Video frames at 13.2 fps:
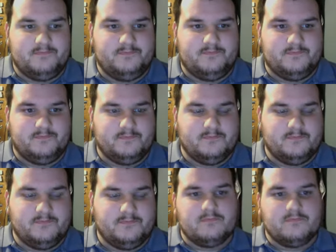
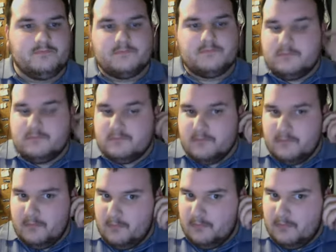
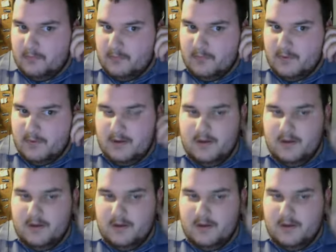Nothing is said.